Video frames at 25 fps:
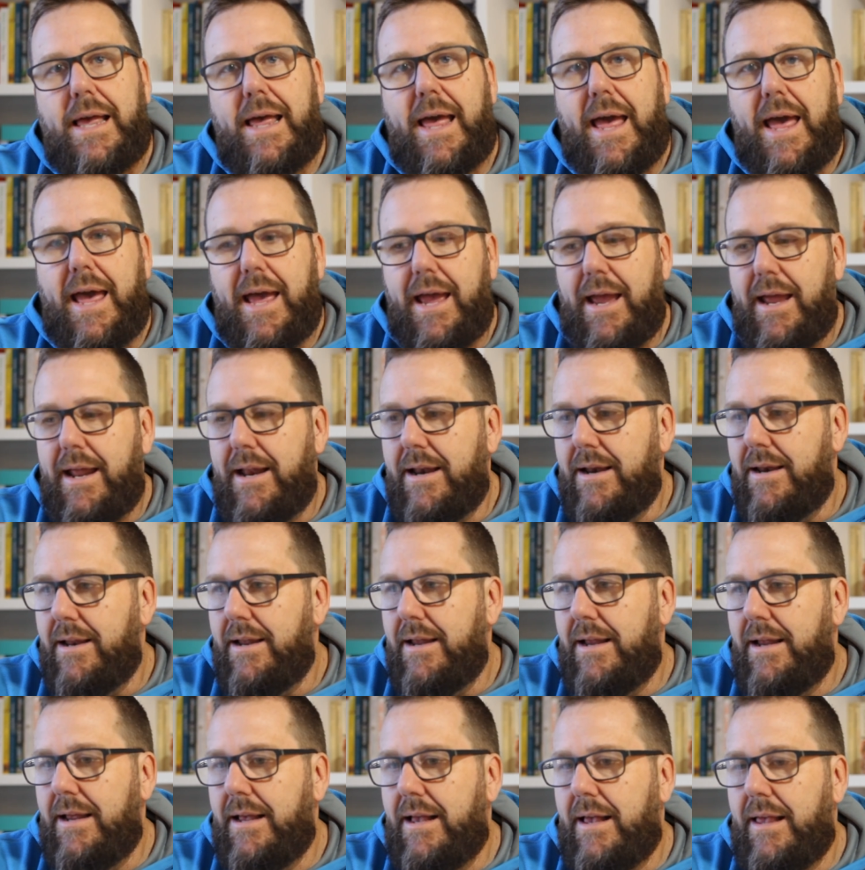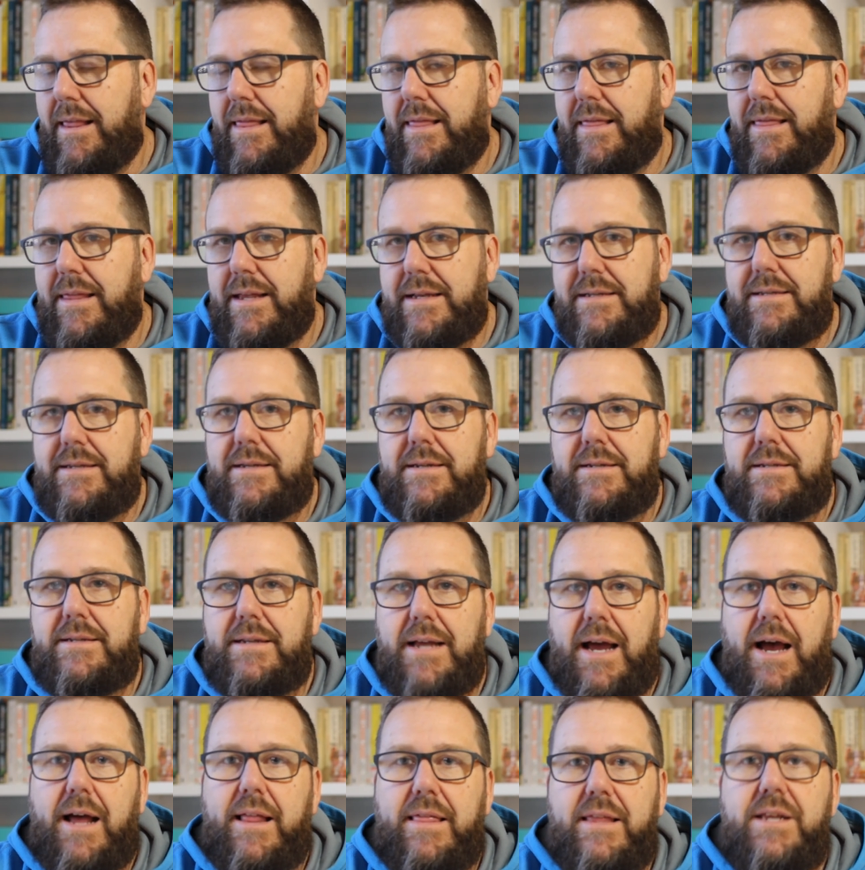and
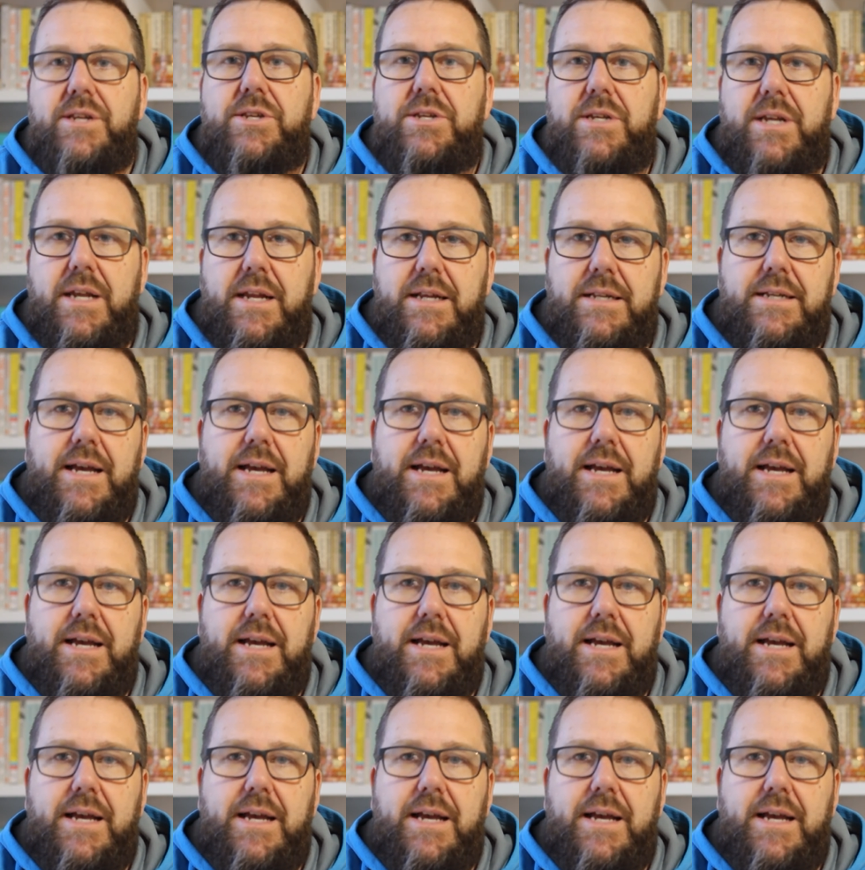this year,